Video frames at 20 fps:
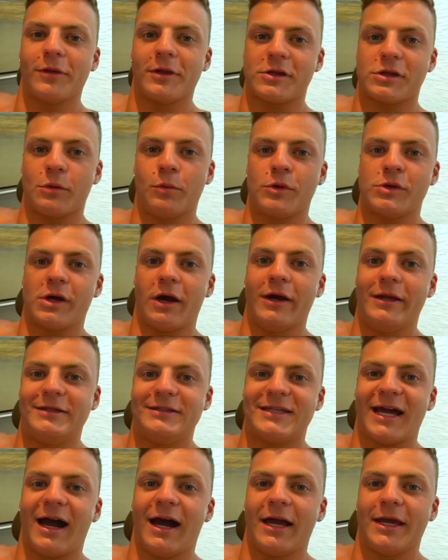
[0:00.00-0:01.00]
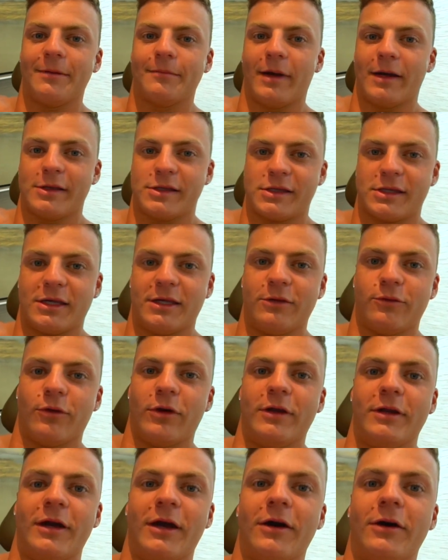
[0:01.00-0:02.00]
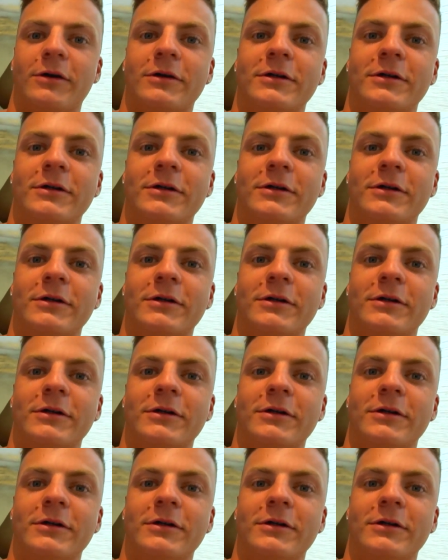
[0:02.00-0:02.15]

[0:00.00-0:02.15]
that someone's untying my skin right now.